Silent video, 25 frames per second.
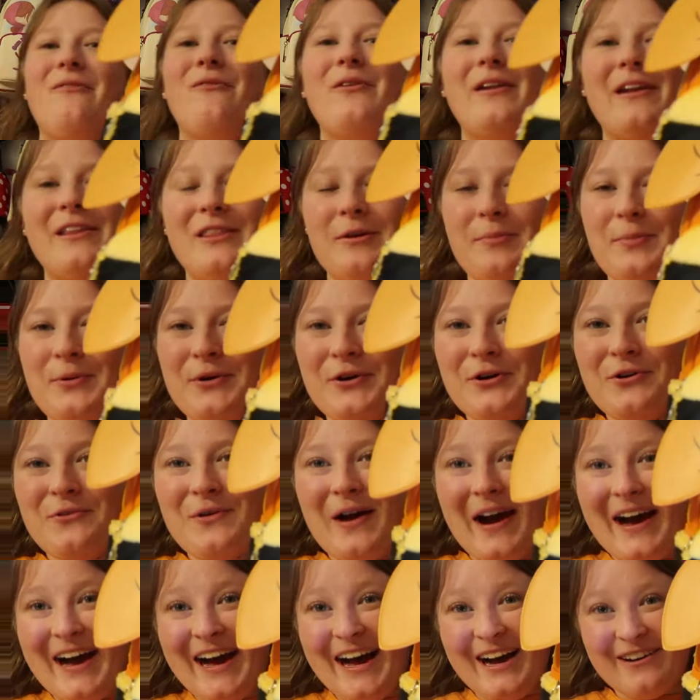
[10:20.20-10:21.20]
Winnie the Pooh
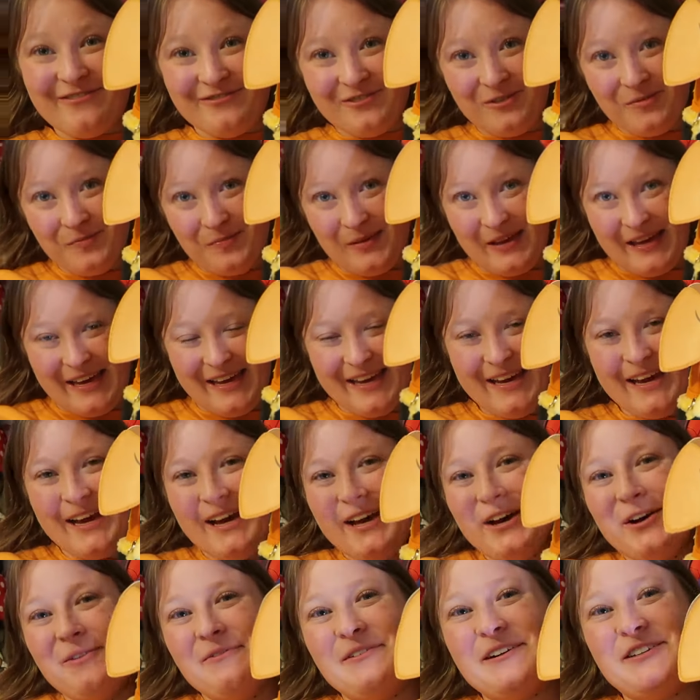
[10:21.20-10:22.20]
Hufflebee,
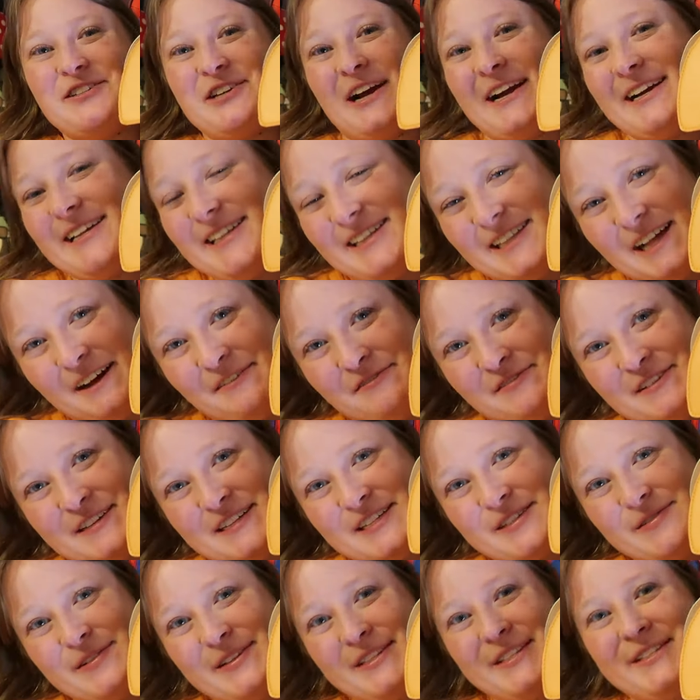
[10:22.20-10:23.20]
which I love
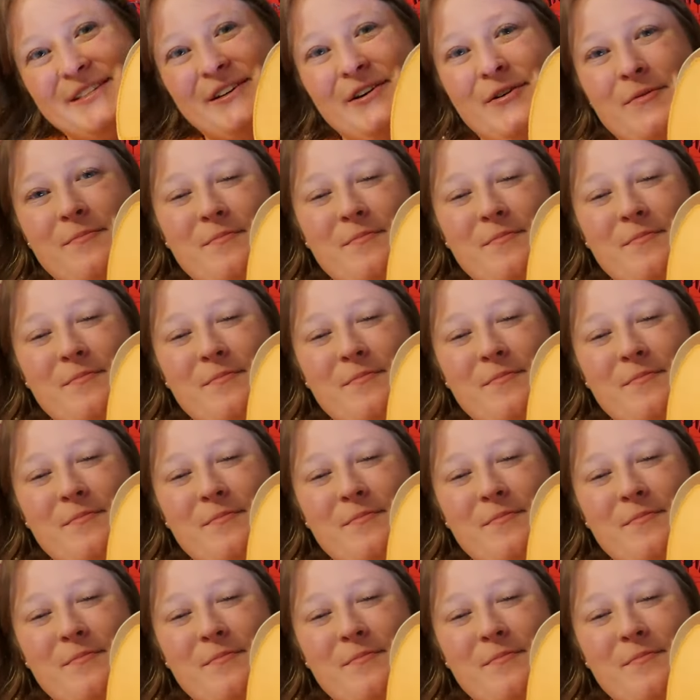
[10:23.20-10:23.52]
this one so